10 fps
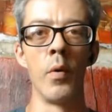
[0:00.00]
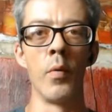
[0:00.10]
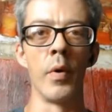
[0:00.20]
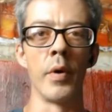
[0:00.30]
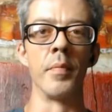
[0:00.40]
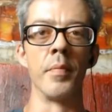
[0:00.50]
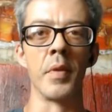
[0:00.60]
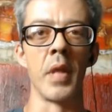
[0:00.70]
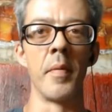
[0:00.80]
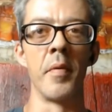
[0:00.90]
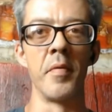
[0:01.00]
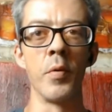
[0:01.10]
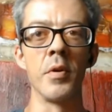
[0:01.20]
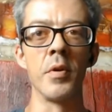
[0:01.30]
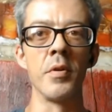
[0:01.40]
Welcome, Climate
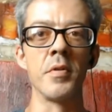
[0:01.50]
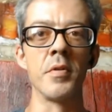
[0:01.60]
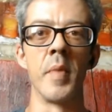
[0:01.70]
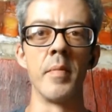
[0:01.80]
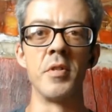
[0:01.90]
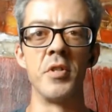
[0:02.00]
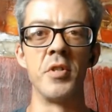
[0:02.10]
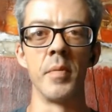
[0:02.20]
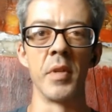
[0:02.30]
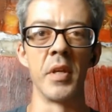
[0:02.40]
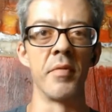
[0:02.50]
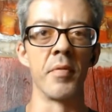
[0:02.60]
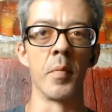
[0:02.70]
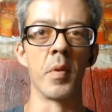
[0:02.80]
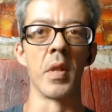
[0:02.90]
Viewers. My name is Jim Lee
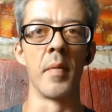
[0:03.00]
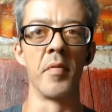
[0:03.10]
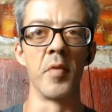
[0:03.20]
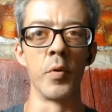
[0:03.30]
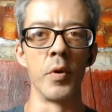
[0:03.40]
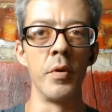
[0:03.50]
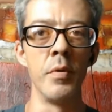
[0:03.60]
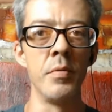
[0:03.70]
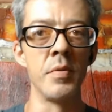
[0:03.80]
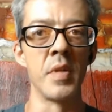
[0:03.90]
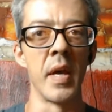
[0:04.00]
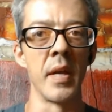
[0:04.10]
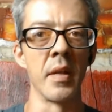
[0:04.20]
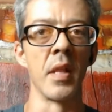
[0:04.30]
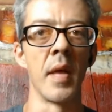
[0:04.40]
from Climate Viewer News
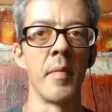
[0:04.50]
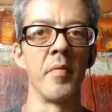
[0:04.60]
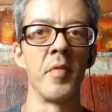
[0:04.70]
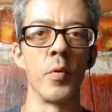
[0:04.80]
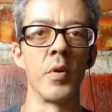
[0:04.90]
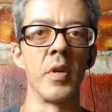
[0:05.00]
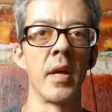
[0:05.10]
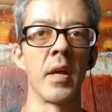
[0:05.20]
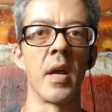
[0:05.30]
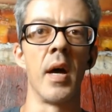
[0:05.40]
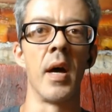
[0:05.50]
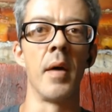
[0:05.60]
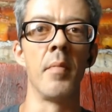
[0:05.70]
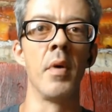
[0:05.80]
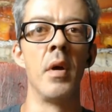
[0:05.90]
at
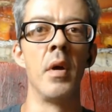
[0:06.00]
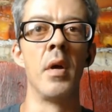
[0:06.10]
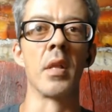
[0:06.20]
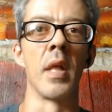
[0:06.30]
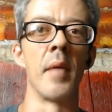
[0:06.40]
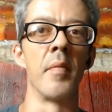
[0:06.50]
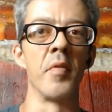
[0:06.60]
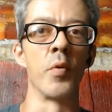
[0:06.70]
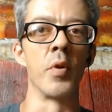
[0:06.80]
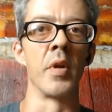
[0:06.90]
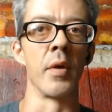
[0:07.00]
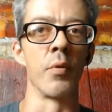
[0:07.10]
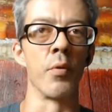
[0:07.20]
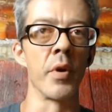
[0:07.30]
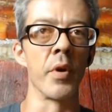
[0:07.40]
climateviewer.com,
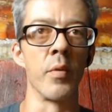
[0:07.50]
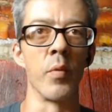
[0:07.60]
climateviewer.org, and